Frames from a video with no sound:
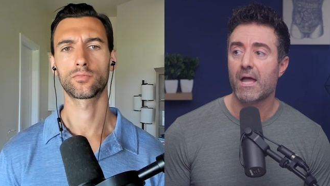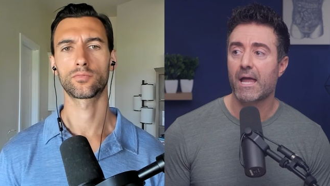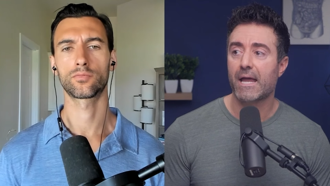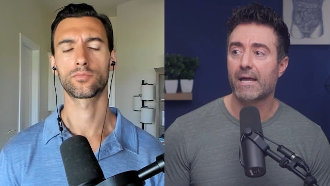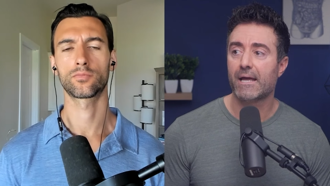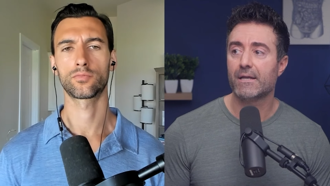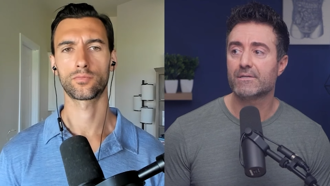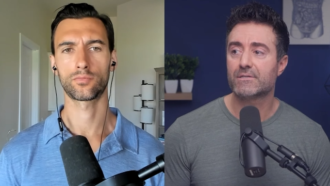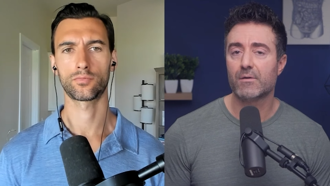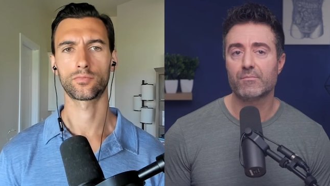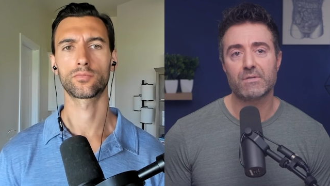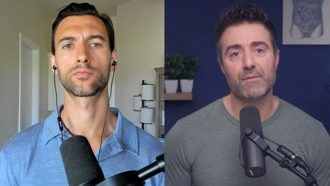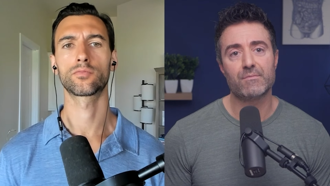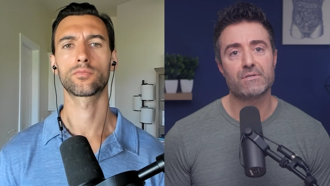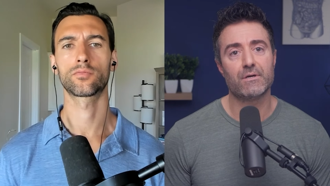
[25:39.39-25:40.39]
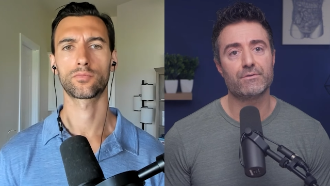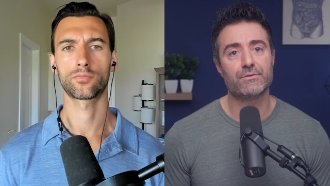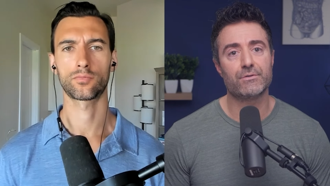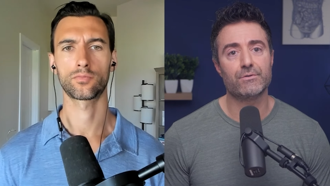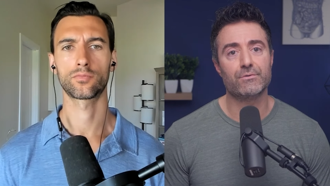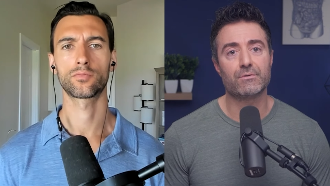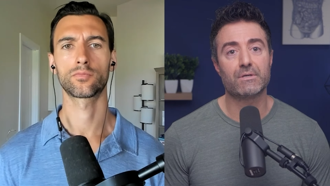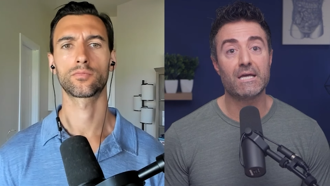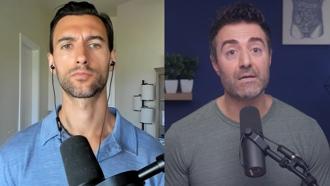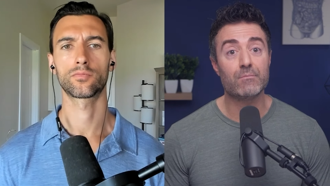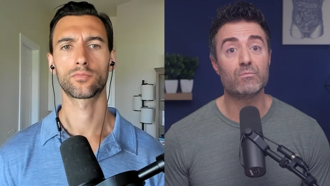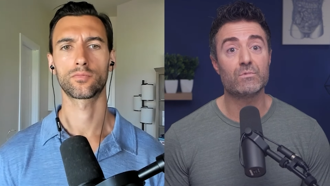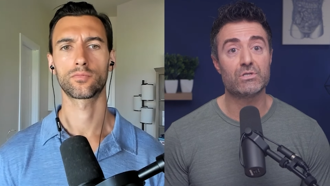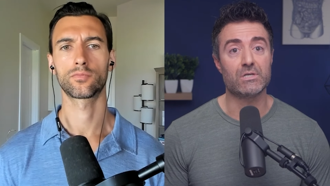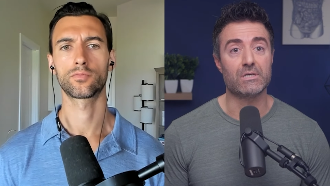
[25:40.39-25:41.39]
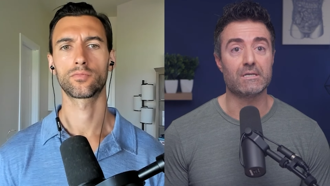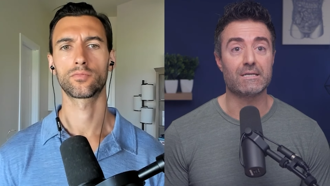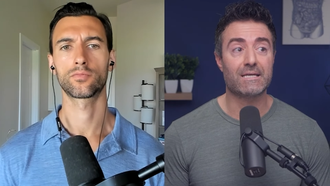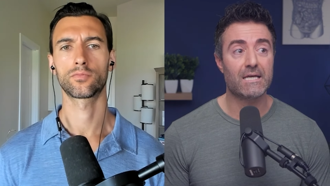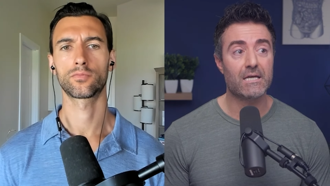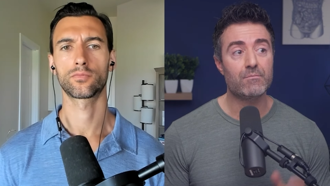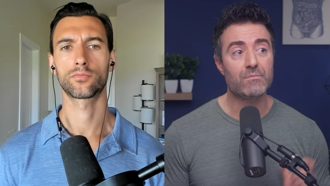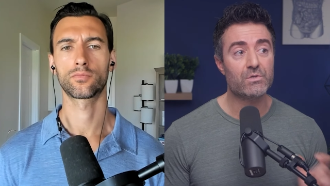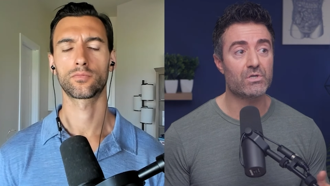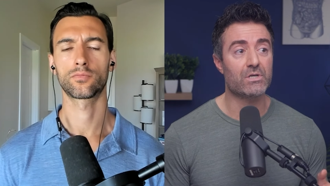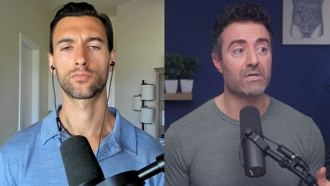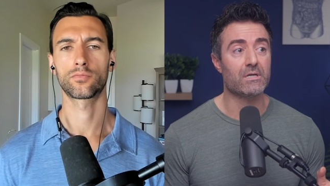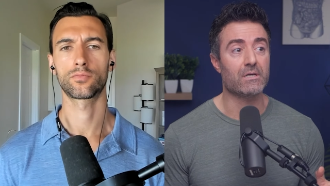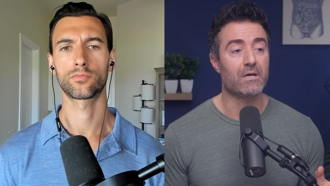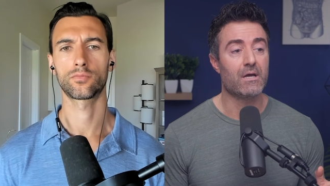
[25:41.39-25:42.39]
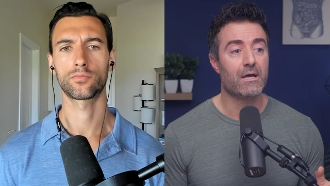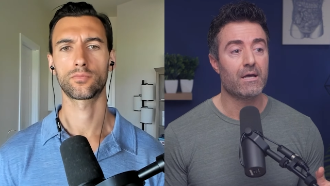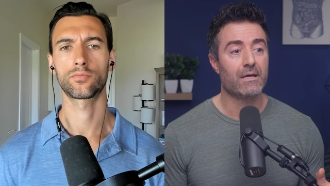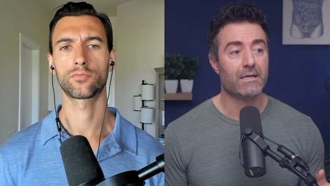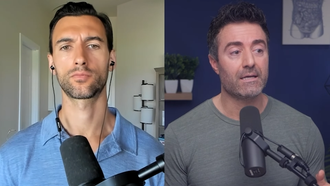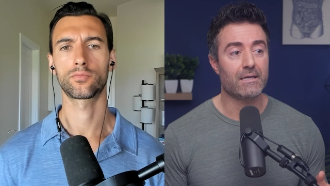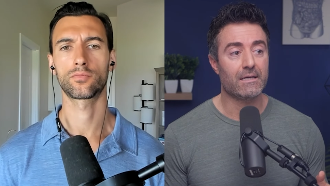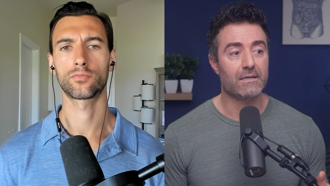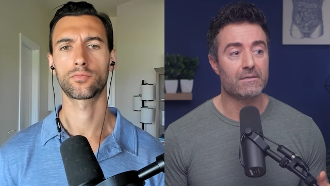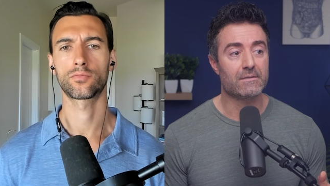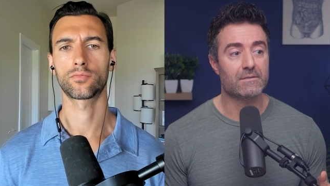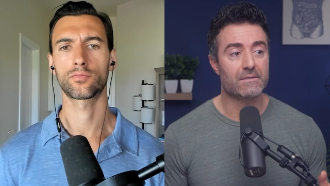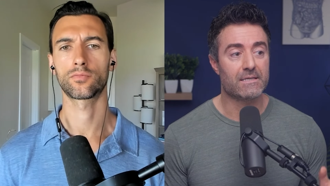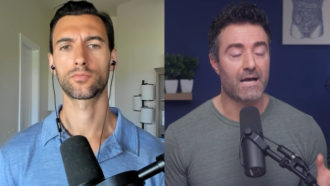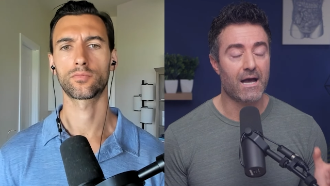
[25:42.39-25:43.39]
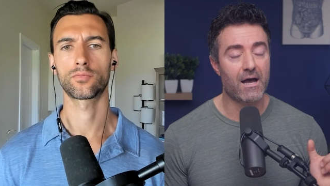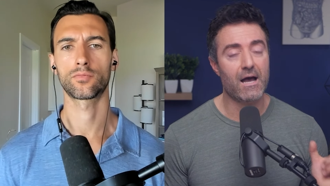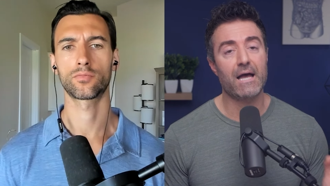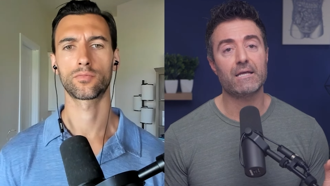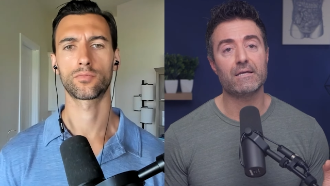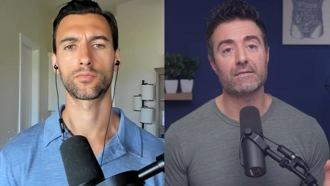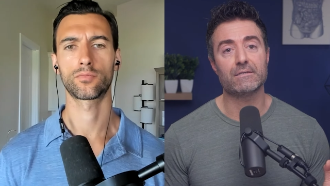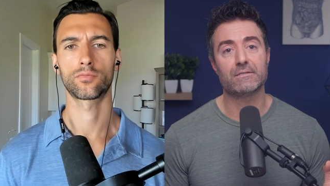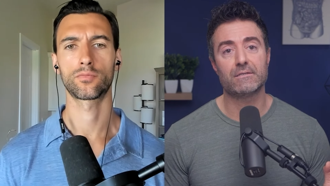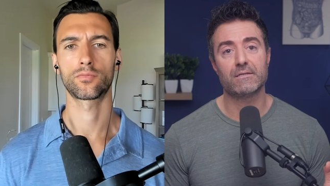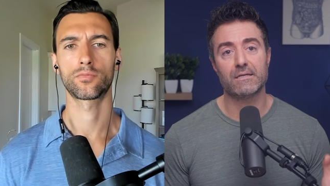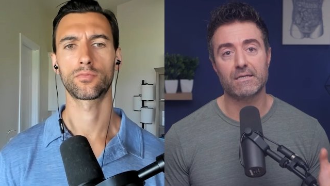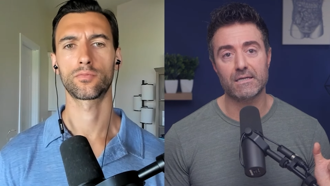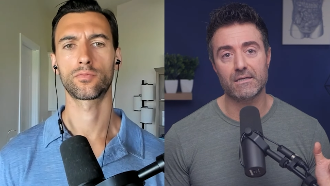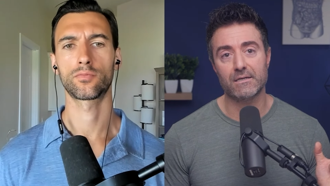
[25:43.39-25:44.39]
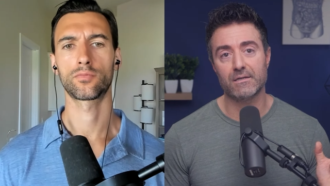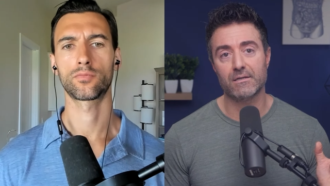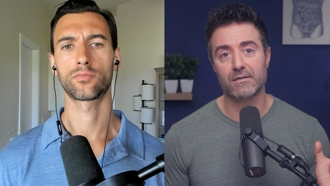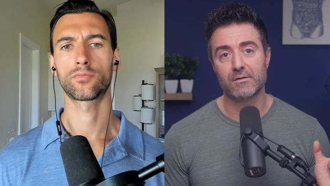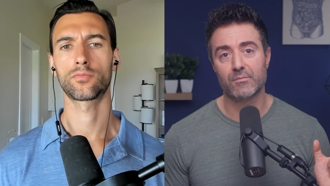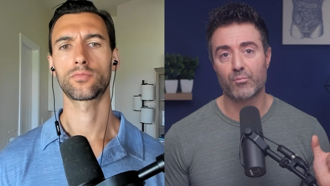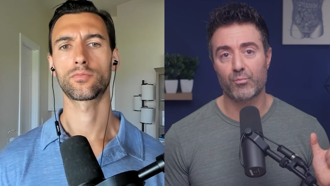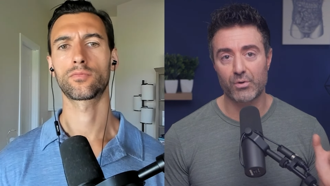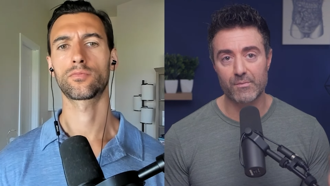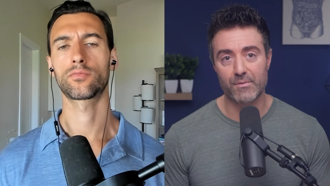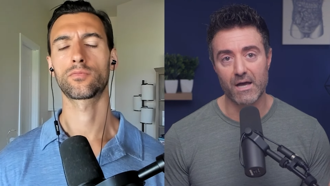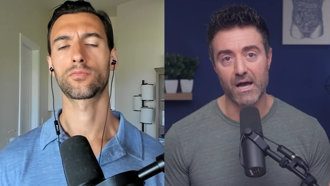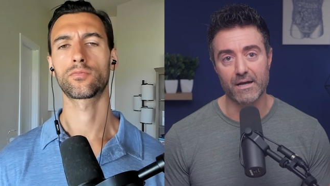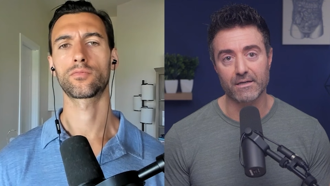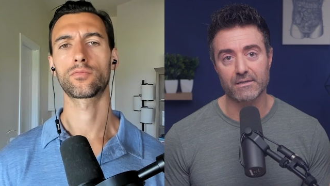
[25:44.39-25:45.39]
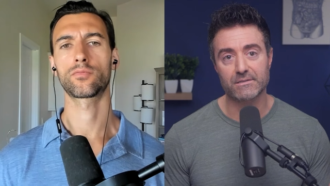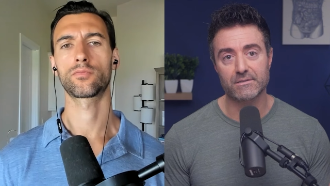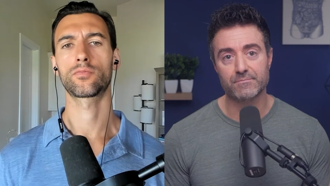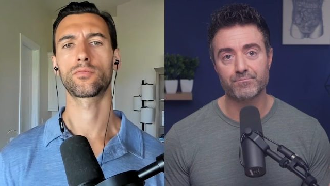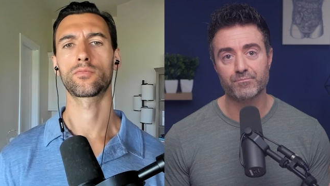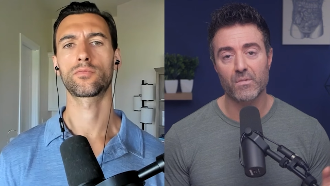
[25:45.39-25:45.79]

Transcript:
Speaker 1: And sometimes I'll do kimchi. Kimchi is the highest in prebiotics.